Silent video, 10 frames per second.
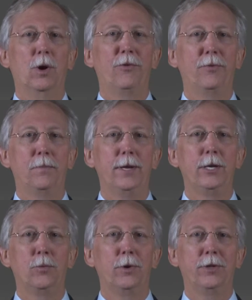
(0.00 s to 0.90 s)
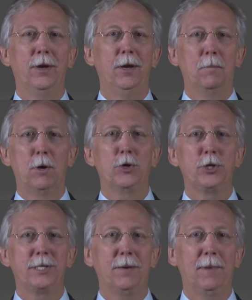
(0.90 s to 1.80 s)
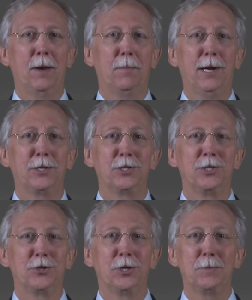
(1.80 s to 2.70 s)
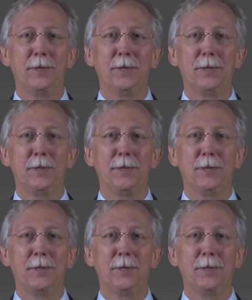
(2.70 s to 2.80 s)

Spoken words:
We're all familiar with purchasing malpractice insurance.